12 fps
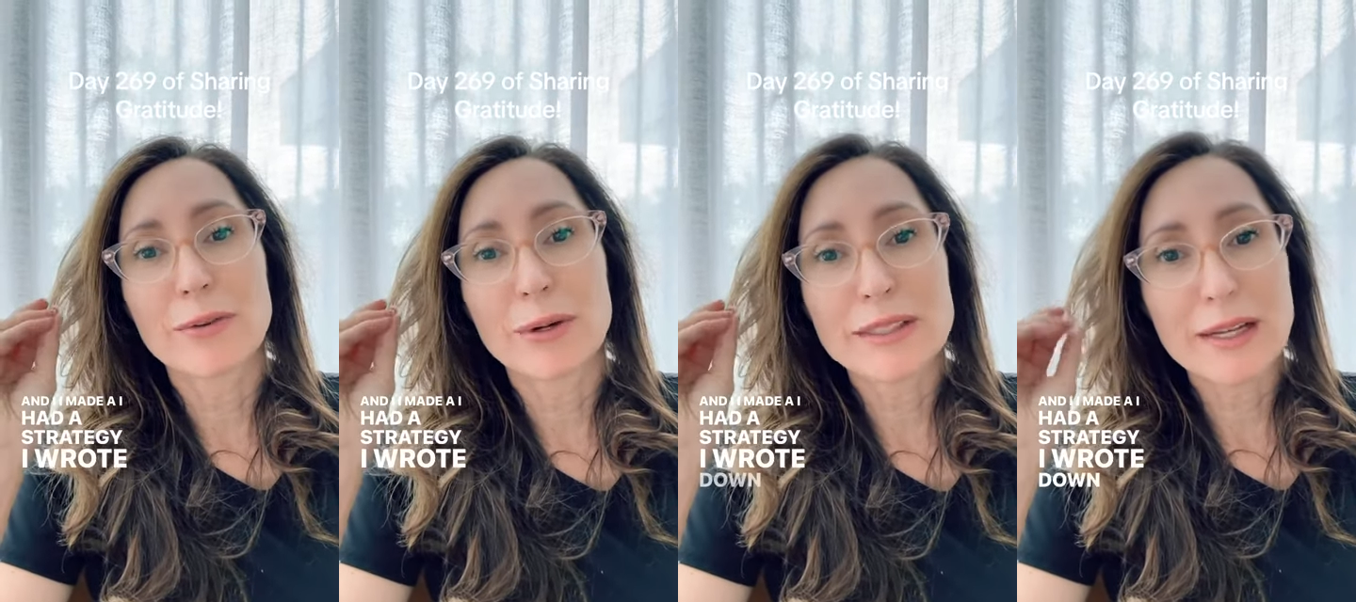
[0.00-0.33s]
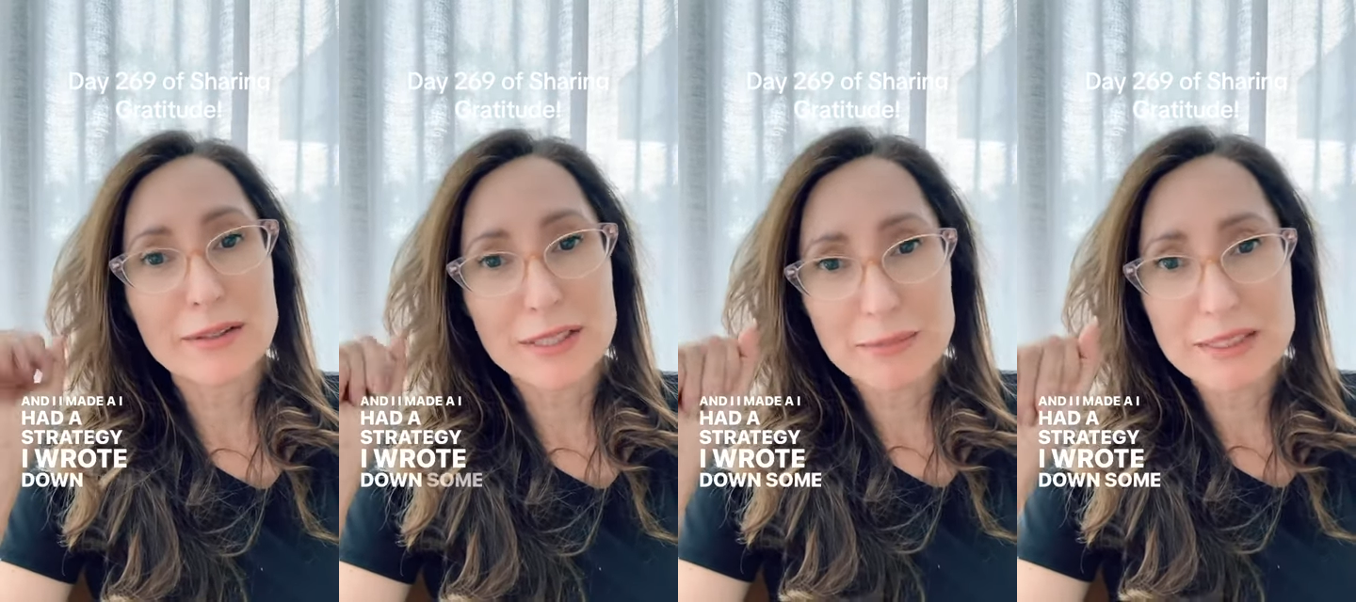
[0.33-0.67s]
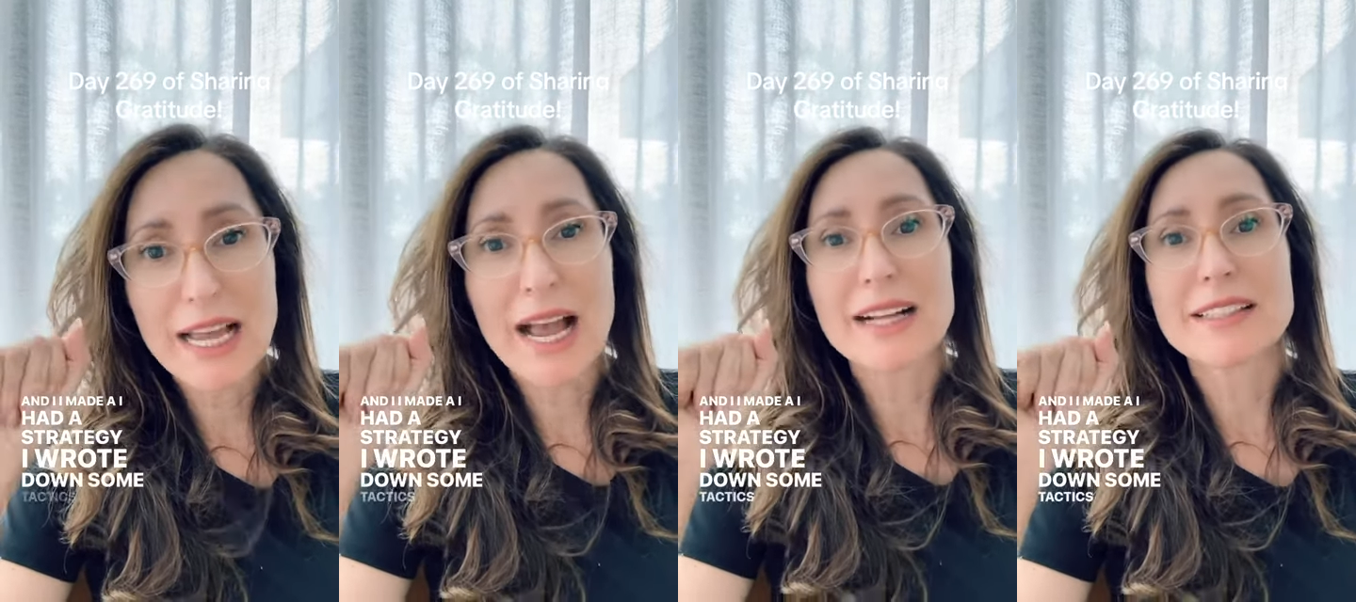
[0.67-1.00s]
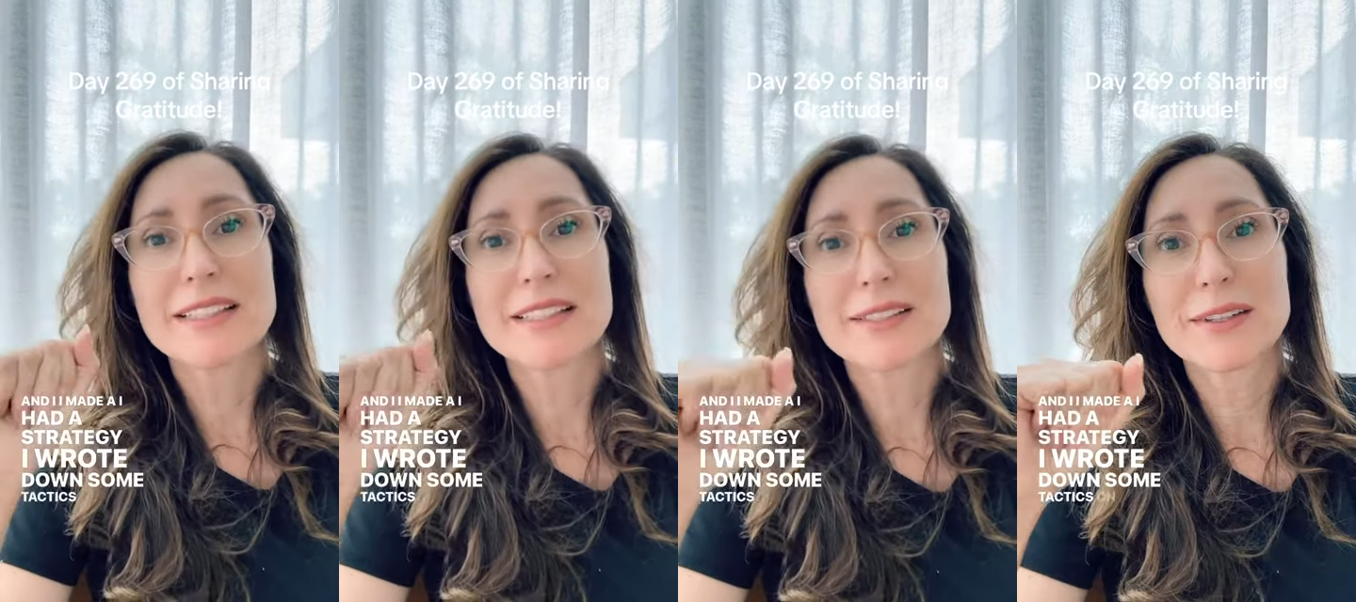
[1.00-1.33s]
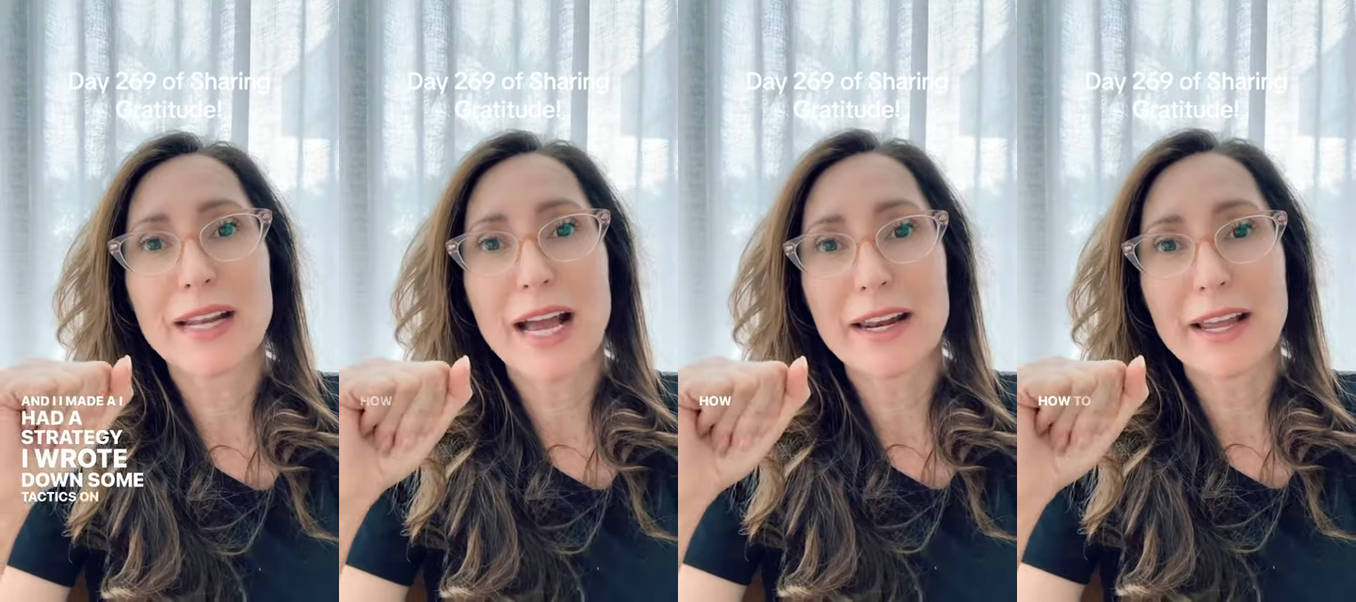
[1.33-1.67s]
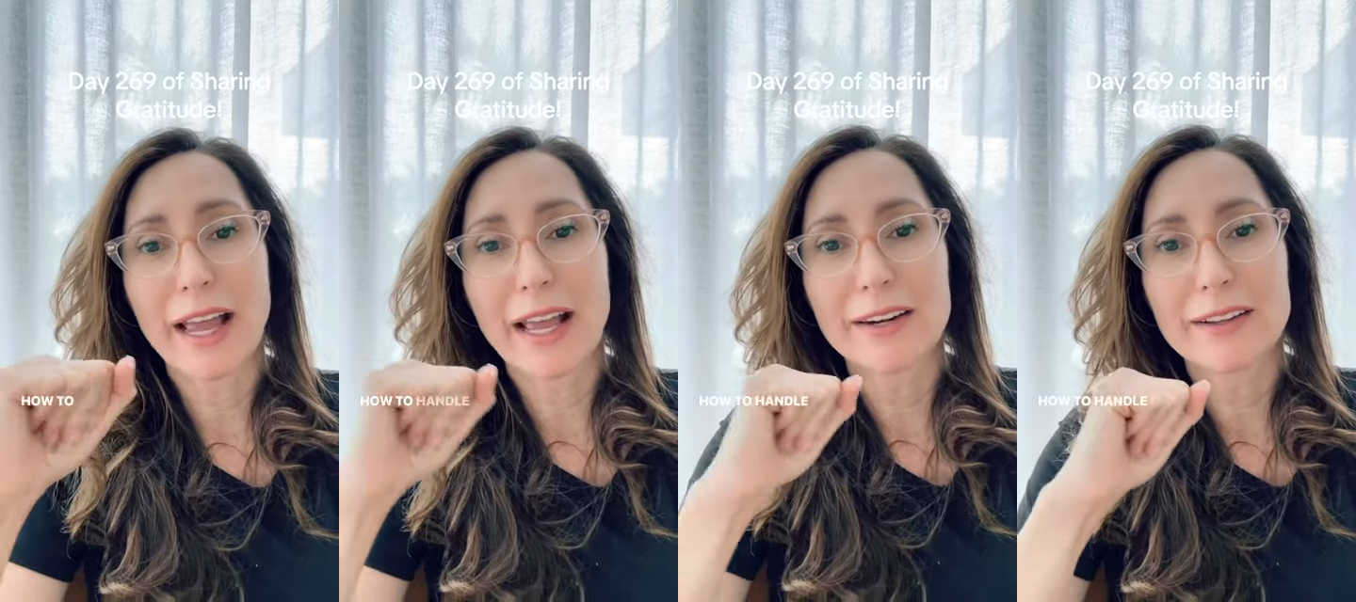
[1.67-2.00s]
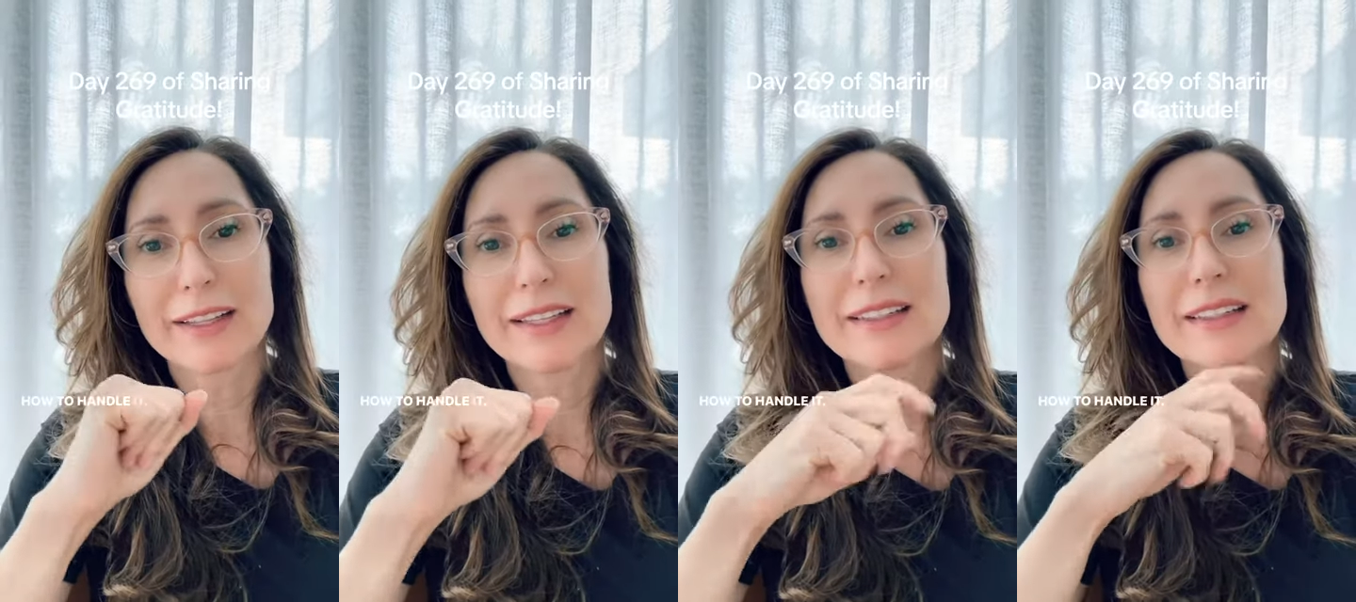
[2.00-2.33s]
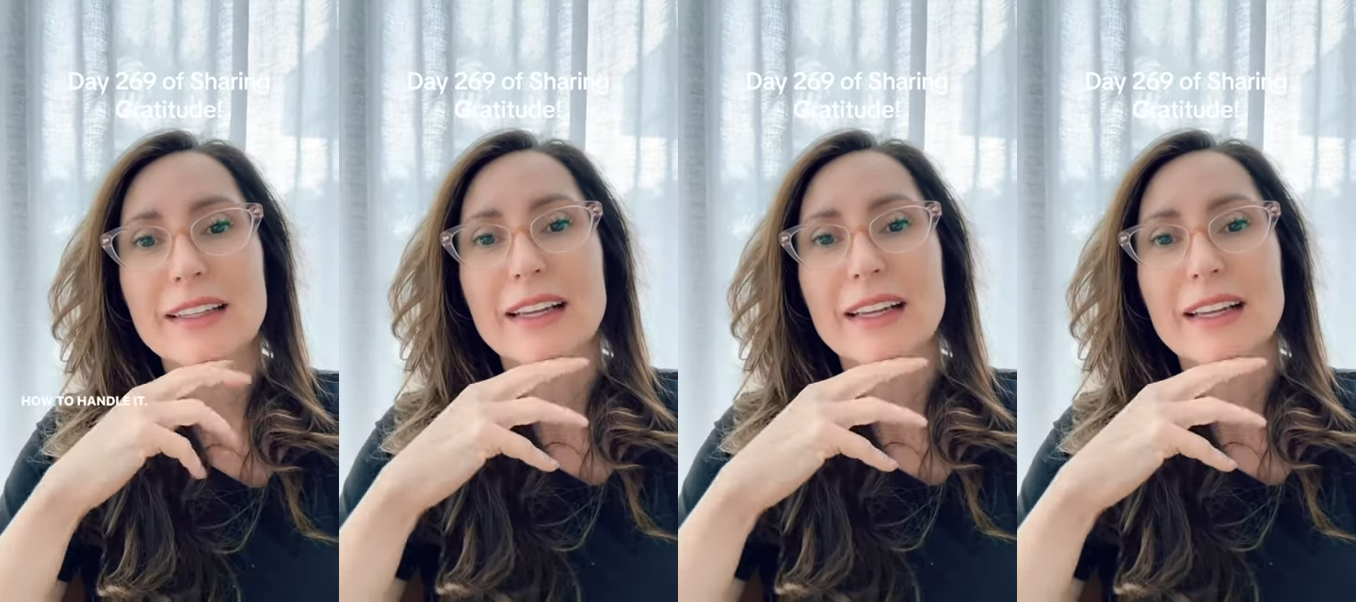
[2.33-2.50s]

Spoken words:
wrote down some tactics on how to handle it.